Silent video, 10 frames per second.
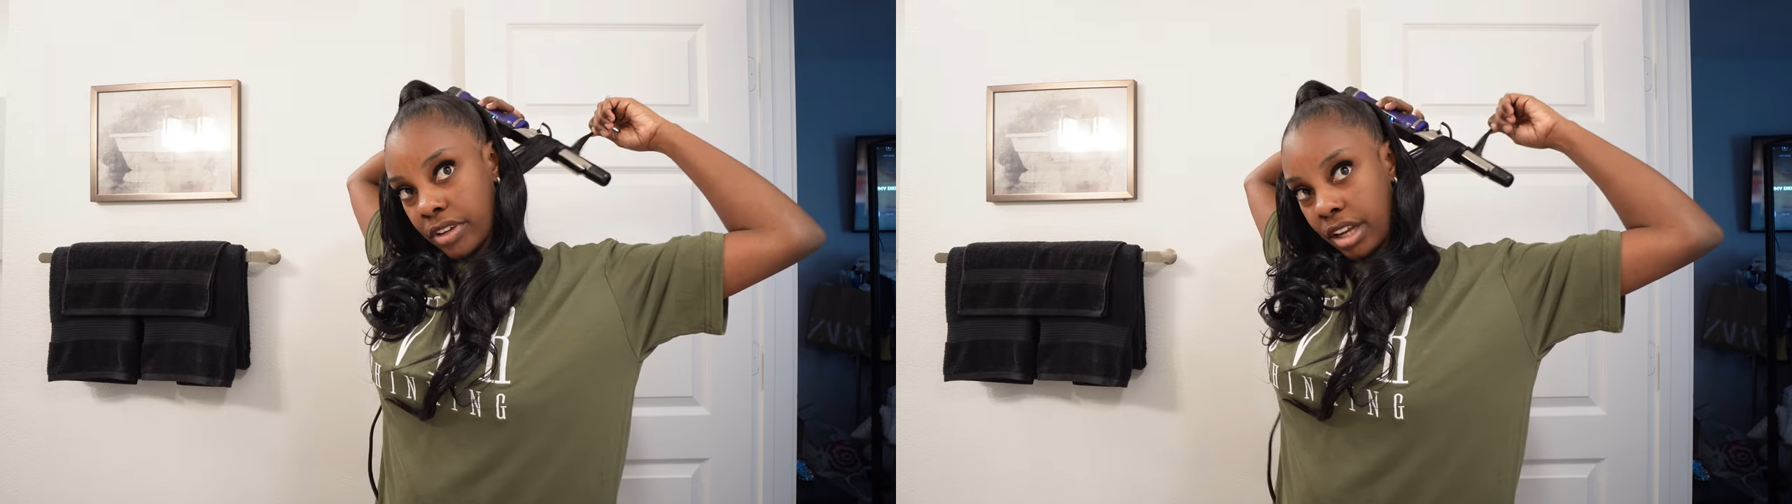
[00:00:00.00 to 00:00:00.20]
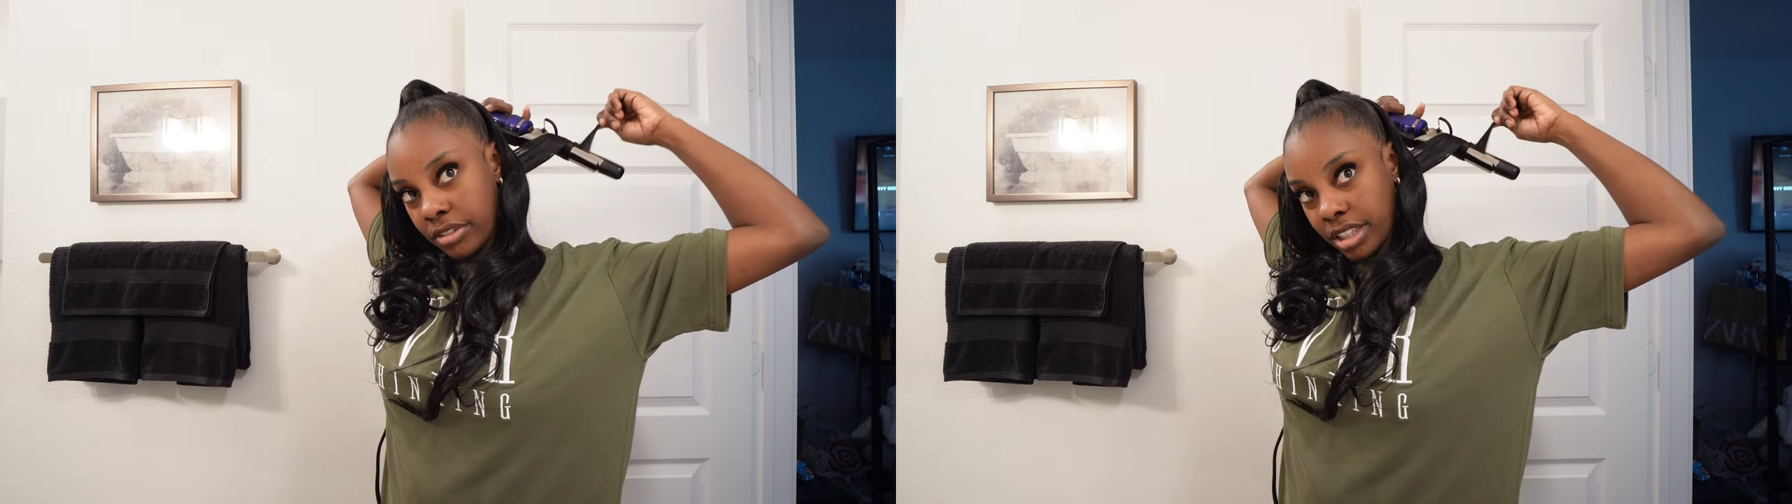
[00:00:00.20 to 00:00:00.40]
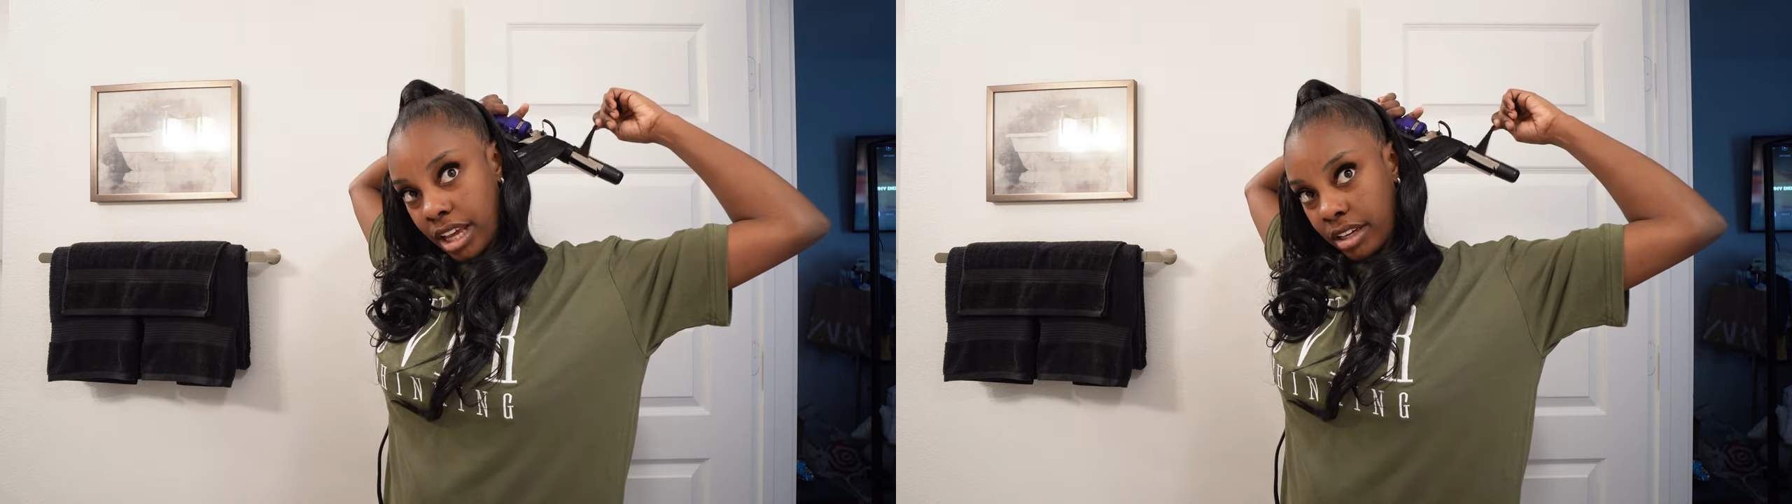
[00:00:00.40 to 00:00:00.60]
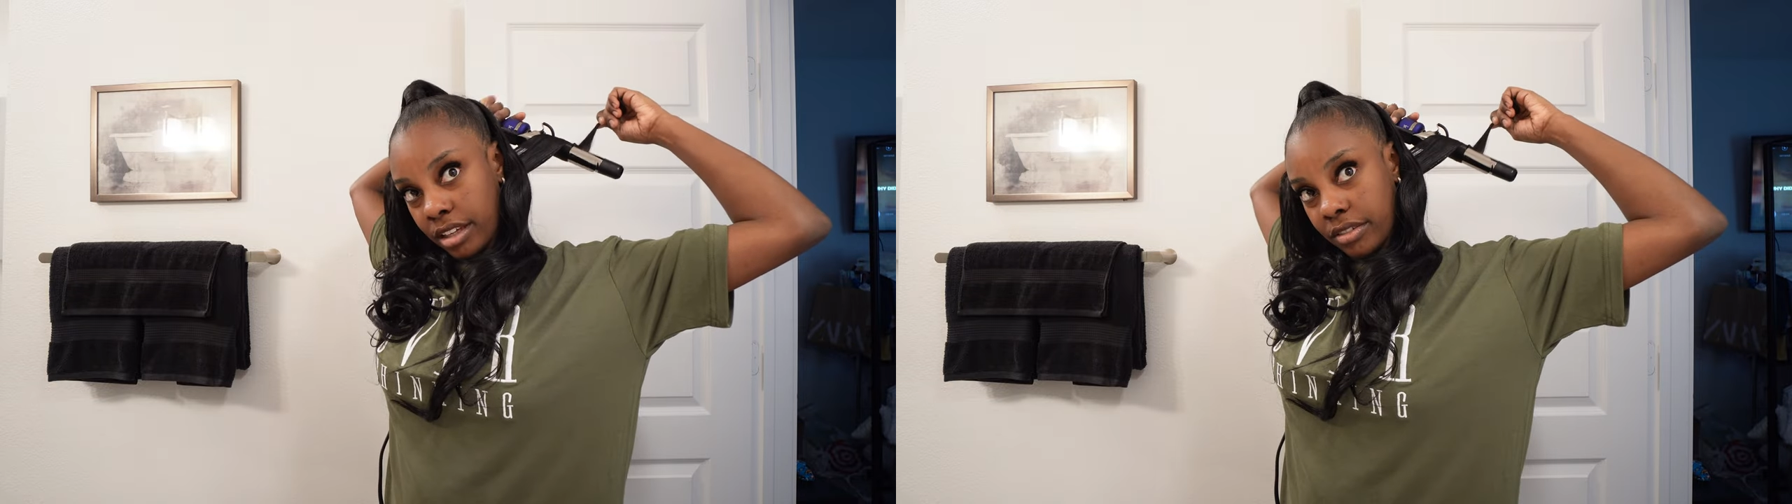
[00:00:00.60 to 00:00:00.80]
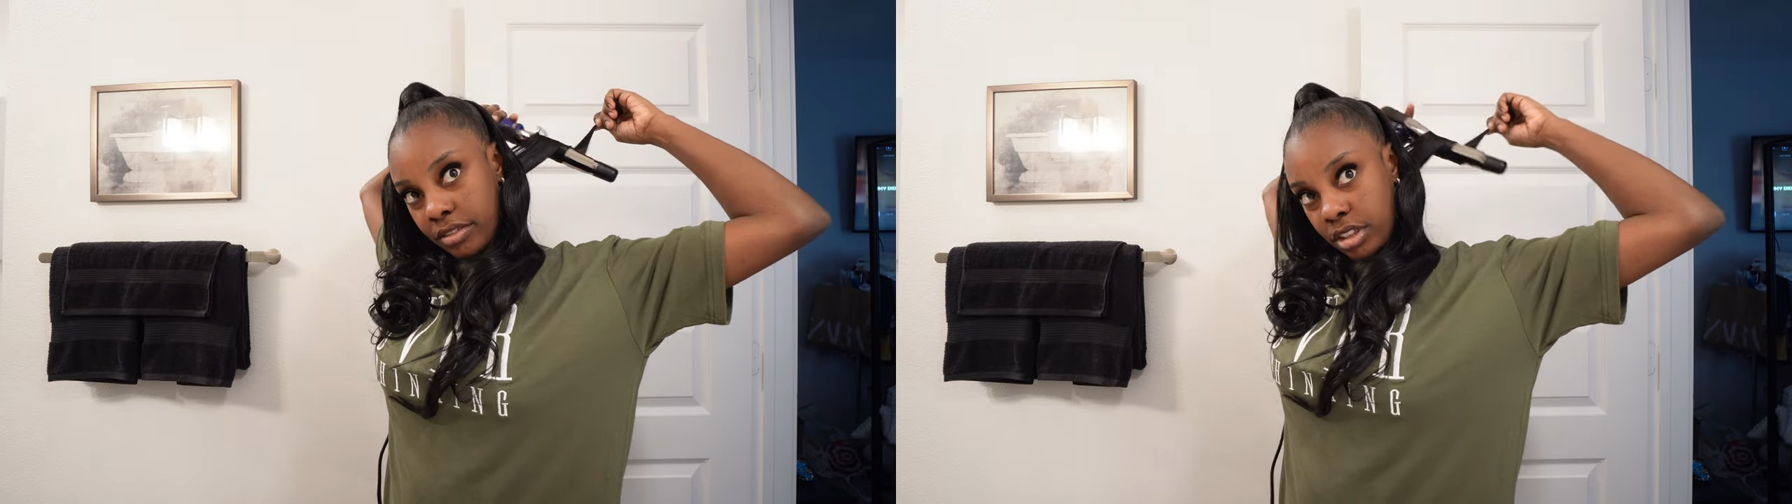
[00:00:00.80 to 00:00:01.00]
And that was kind of,
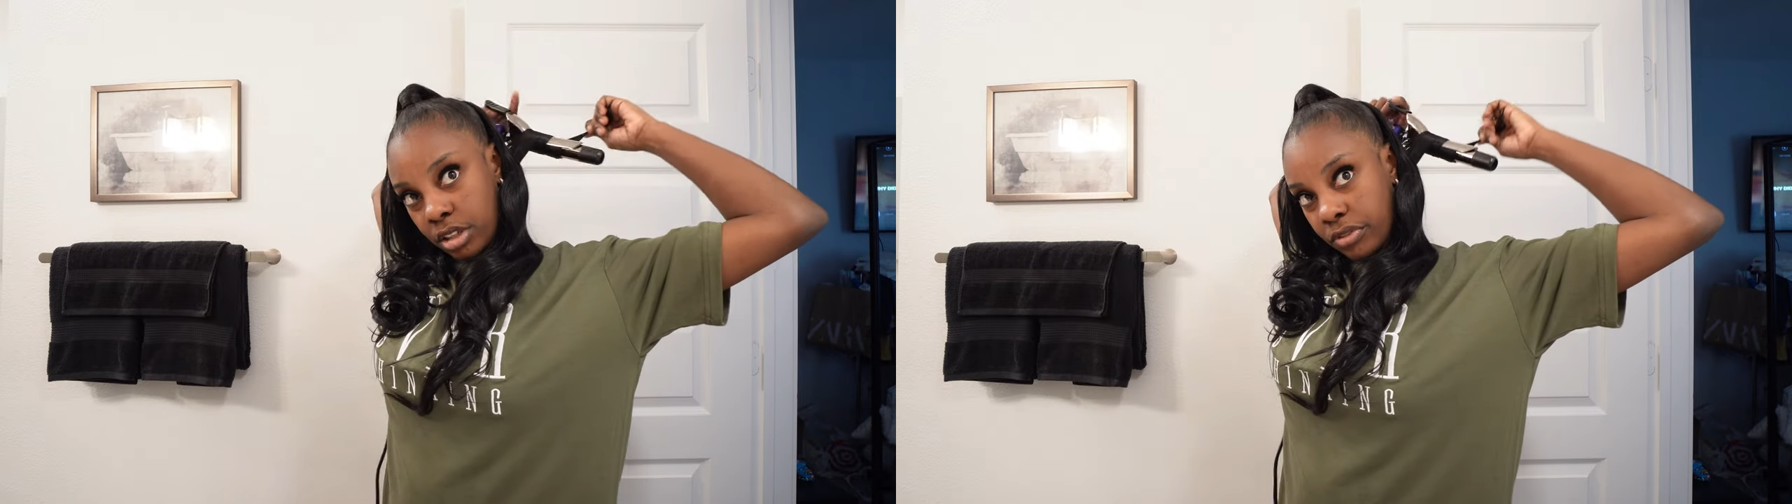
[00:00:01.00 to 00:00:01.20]
you know,